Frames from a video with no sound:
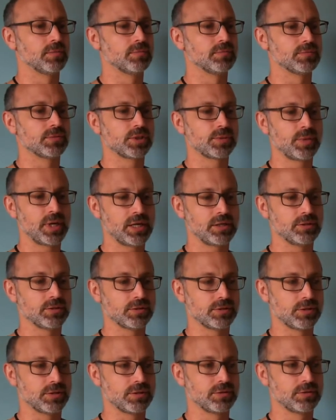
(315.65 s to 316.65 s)

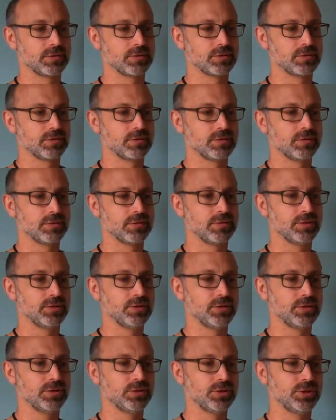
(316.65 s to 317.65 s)
Spaniards,
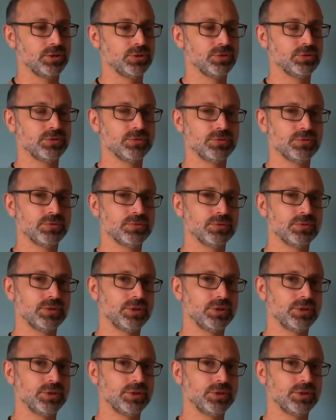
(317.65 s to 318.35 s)
you